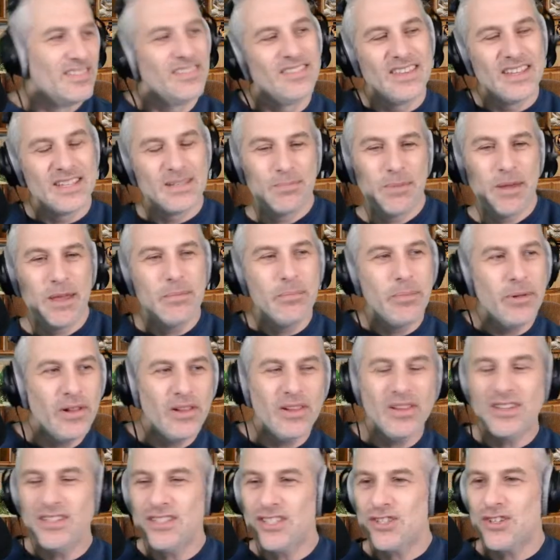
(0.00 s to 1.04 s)
There's
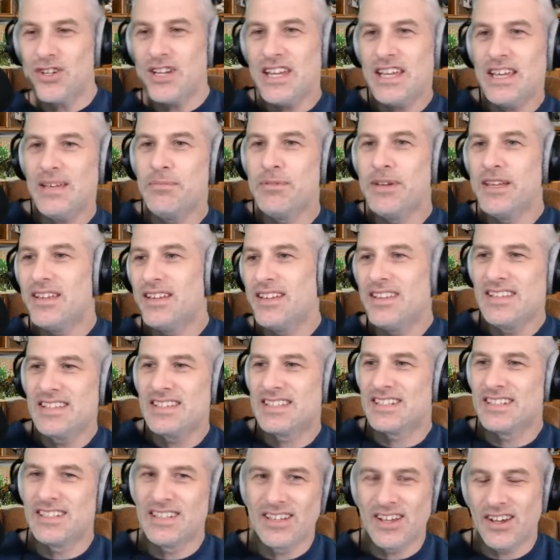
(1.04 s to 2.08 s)
people and
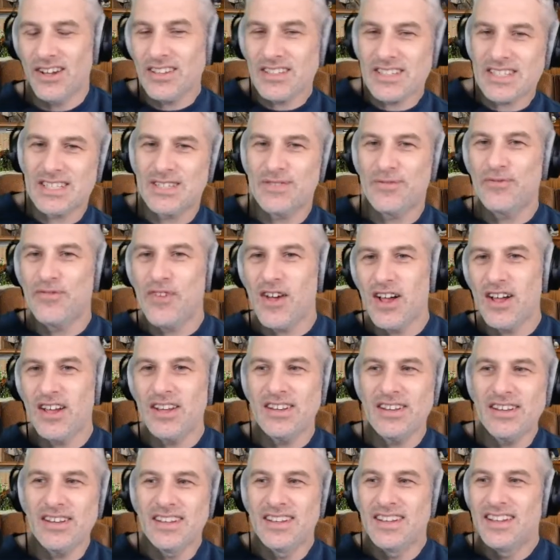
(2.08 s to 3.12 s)
streamers and lots of
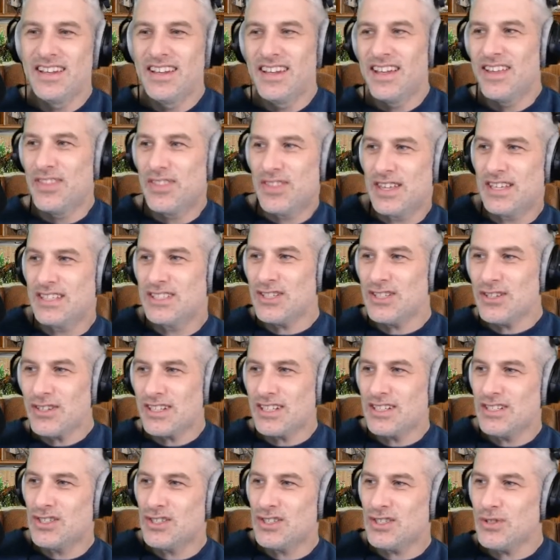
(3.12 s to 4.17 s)
fun and things you
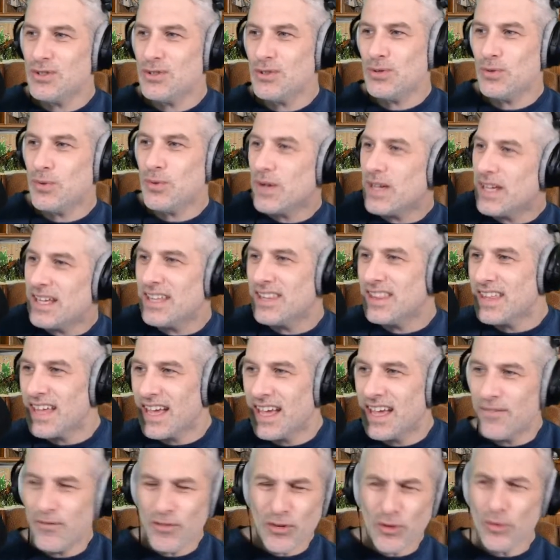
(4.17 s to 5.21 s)
can do with
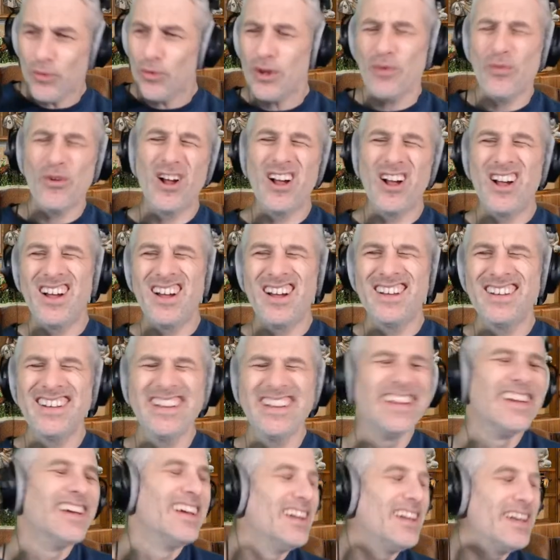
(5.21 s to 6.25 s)

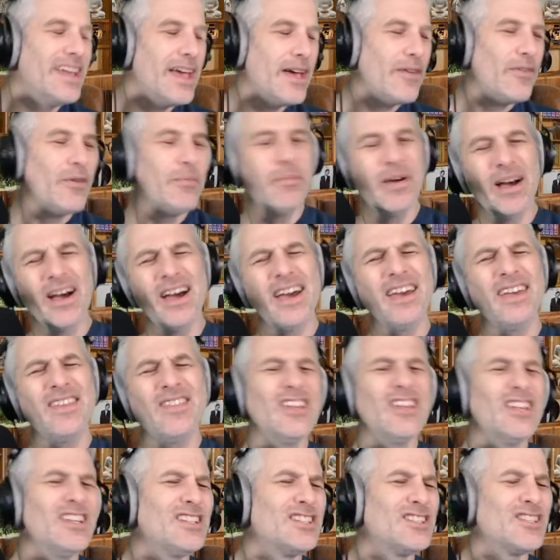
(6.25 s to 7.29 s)
everyone. Never mind
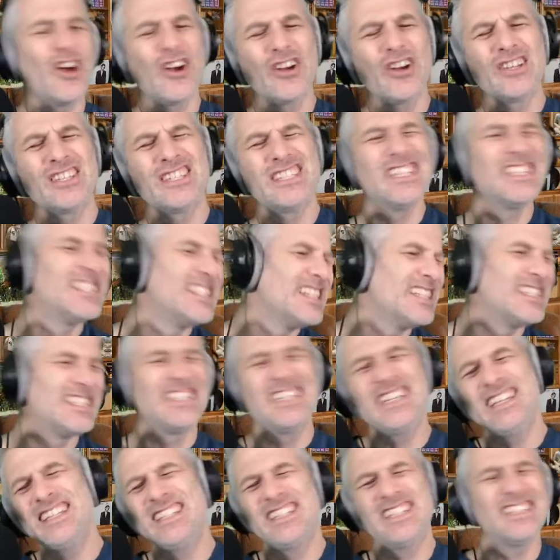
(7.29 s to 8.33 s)
the
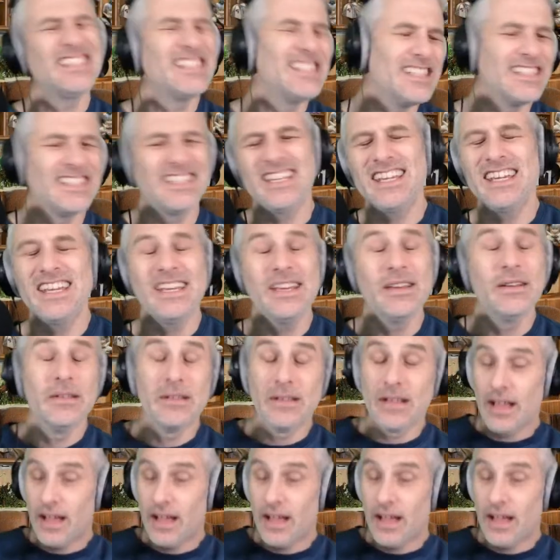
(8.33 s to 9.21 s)
toxicity.